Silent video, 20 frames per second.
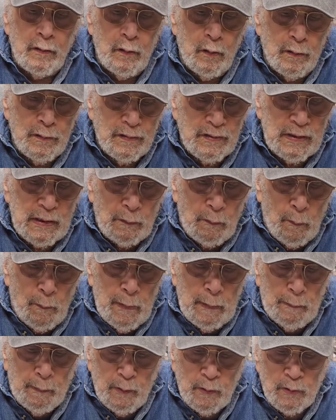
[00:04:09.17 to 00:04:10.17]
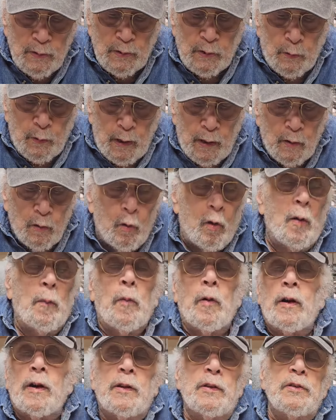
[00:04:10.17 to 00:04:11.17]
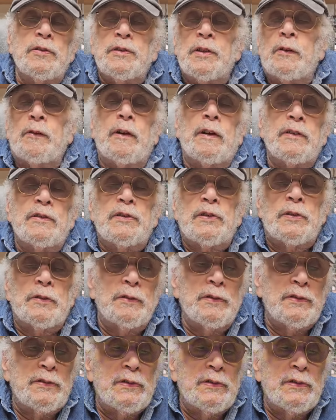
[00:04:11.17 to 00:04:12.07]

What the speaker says: Several people use Crown. Hallmark used the Crown series.